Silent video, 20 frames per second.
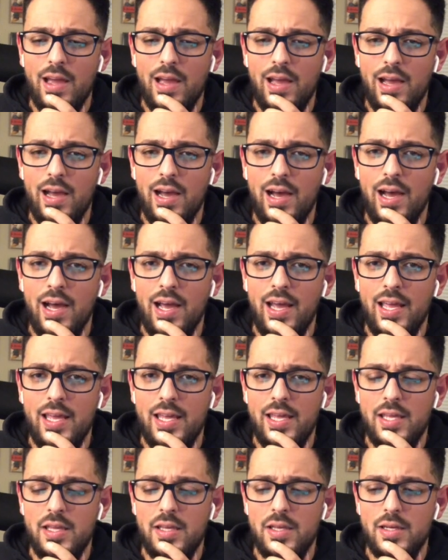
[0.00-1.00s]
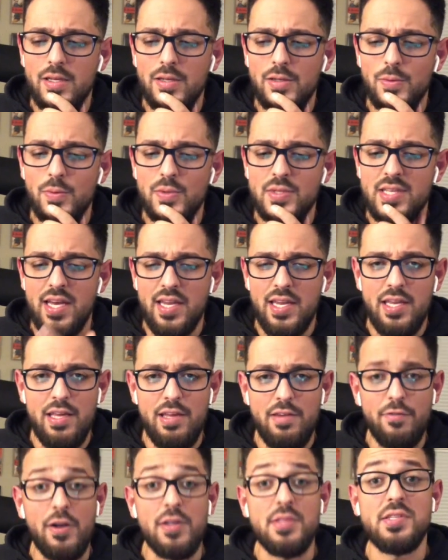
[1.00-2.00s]
I was at a
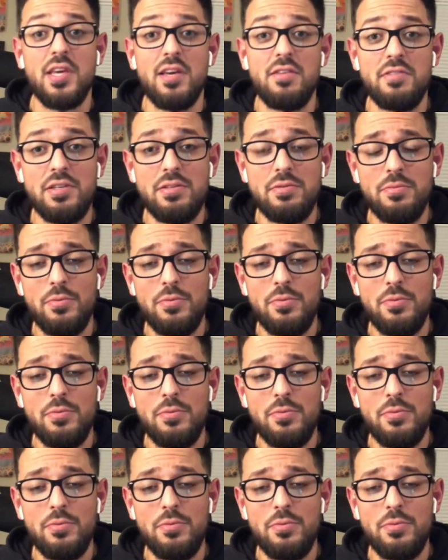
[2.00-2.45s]
Friendsgiving